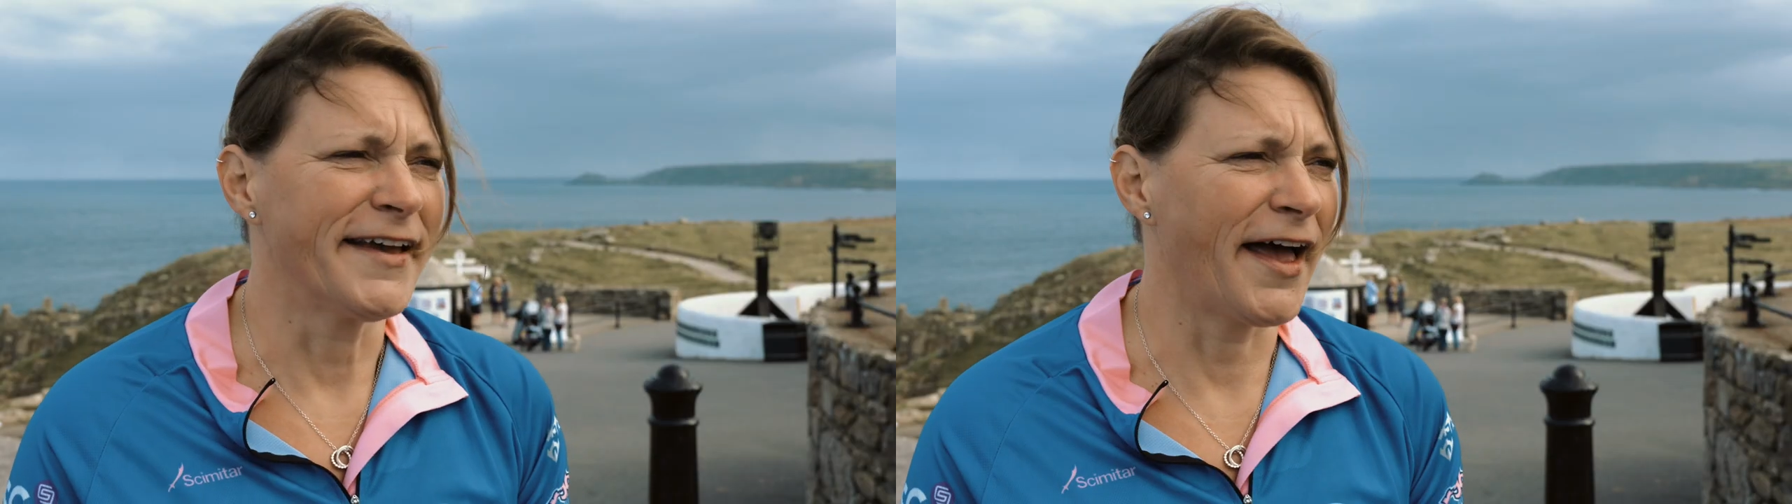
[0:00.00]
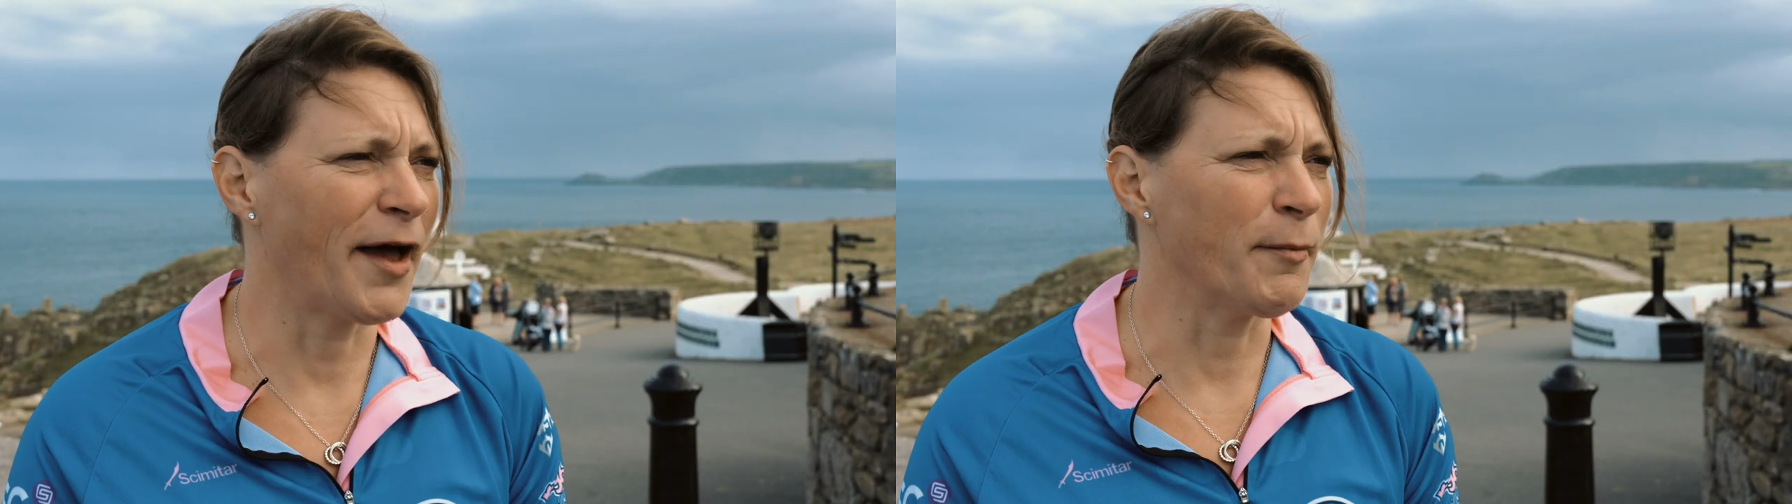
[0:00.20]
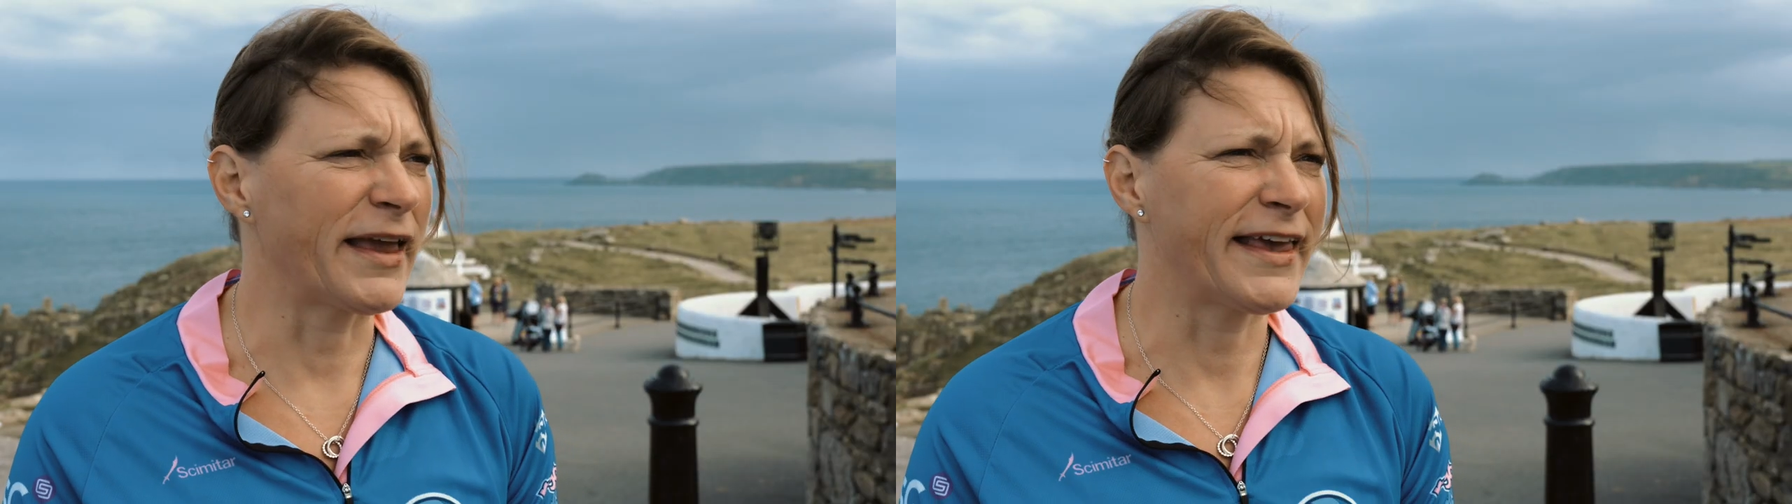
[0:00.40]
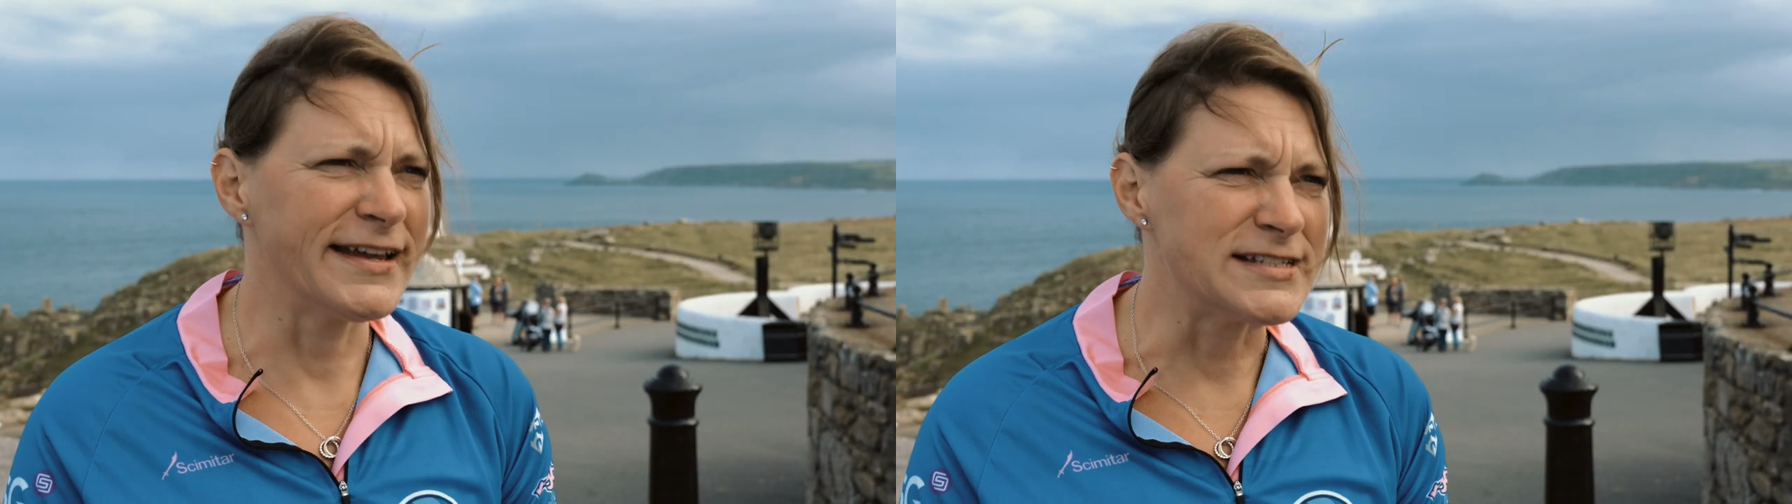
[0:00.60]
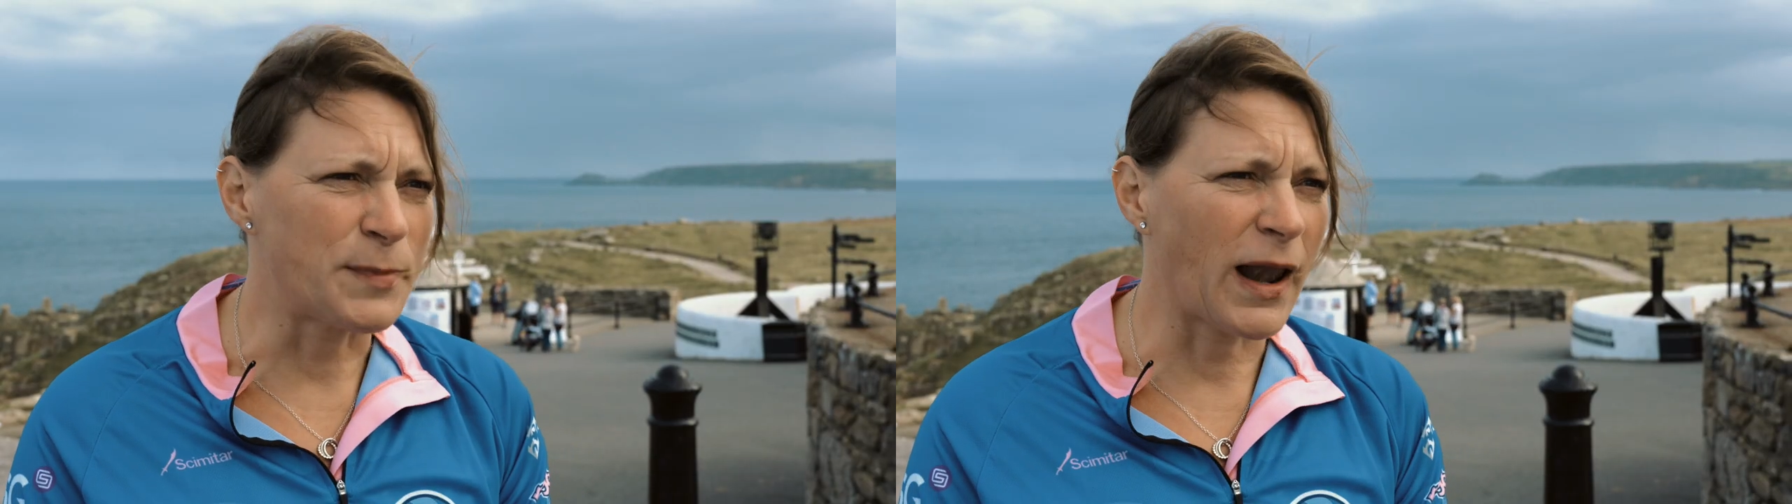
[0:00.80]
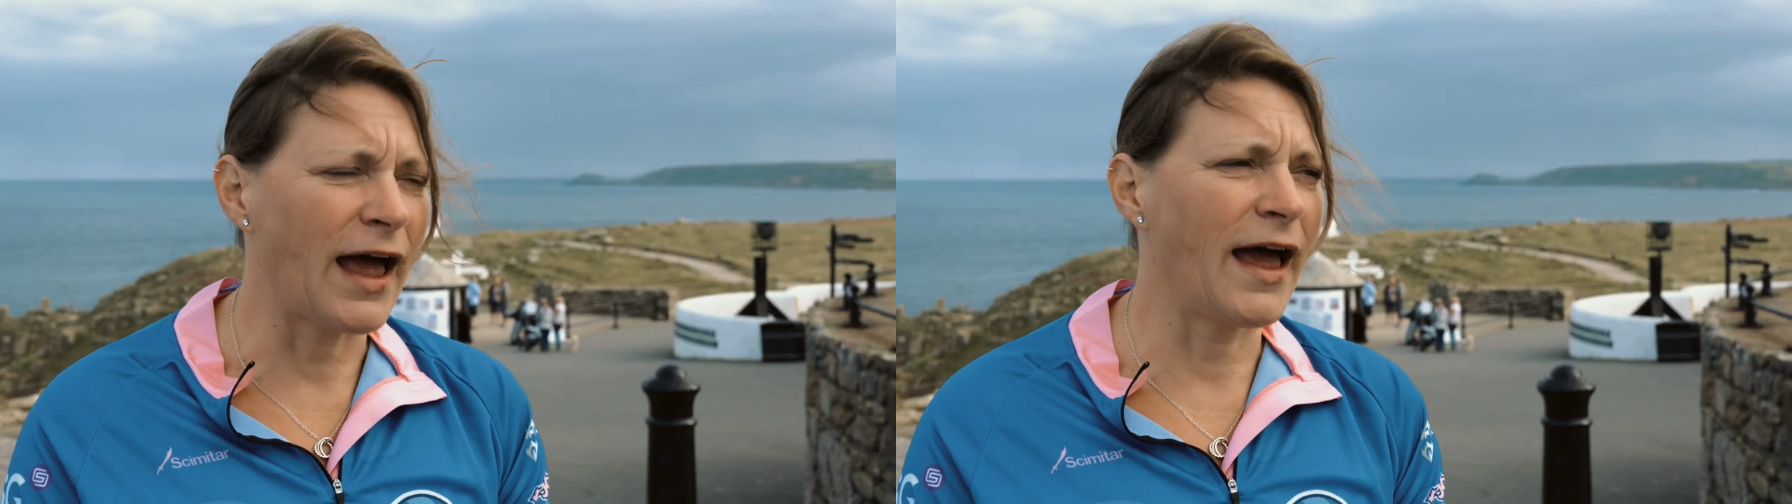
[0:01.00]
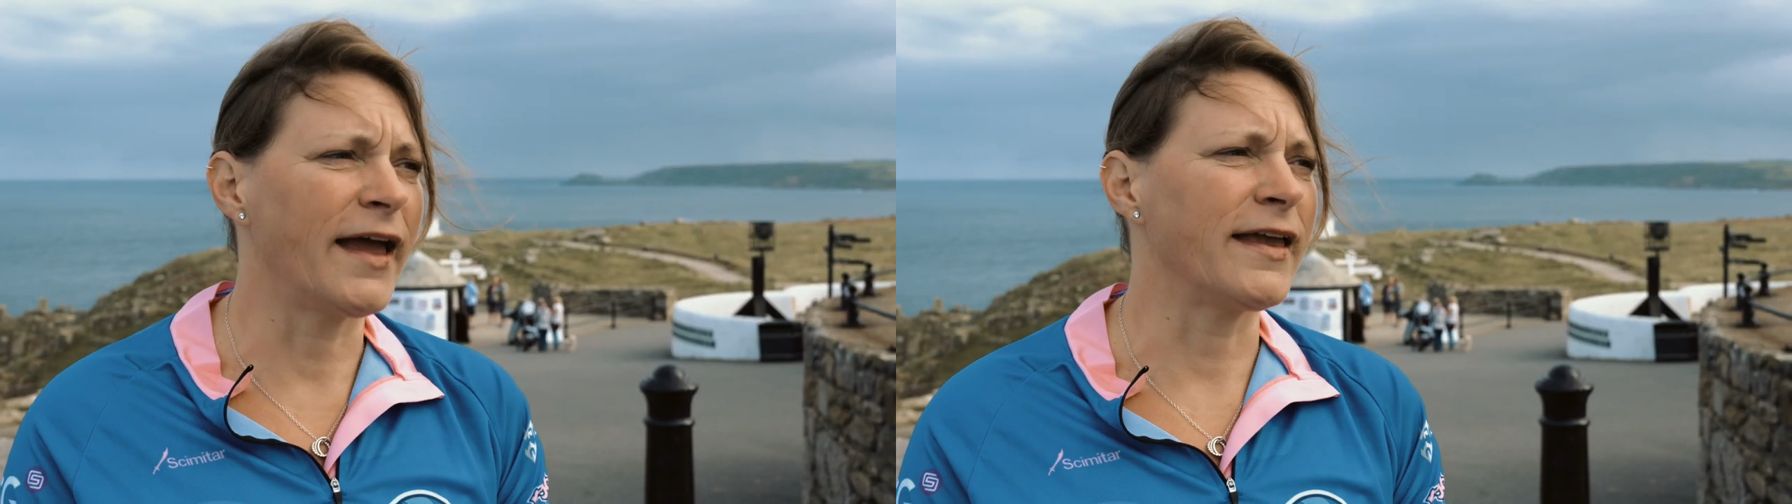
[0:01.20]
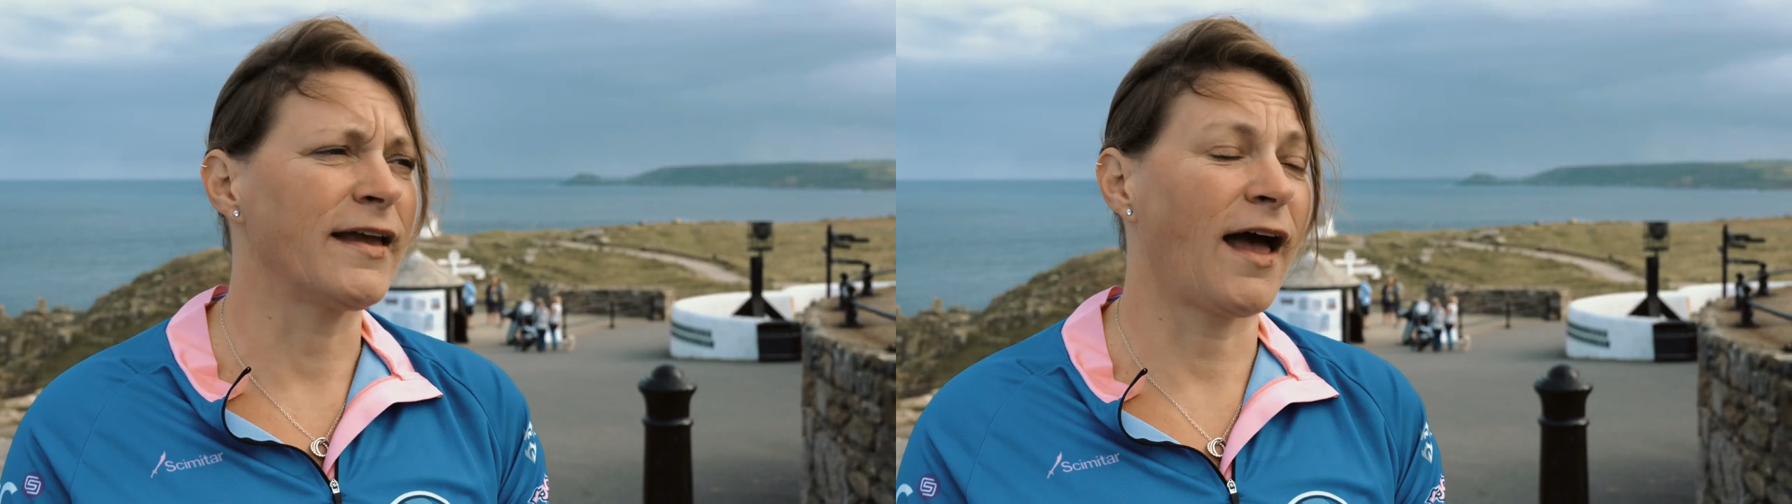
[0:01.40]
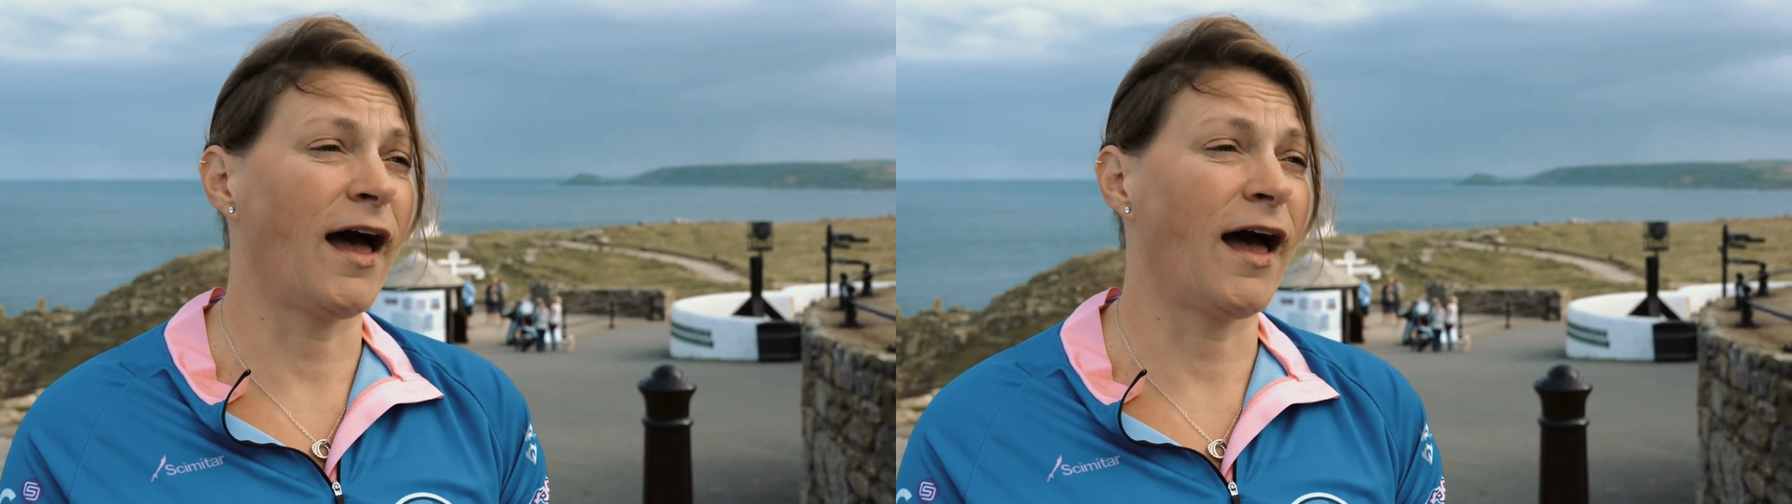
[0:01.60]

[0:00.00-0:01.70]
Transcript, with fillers: uh, my kids play,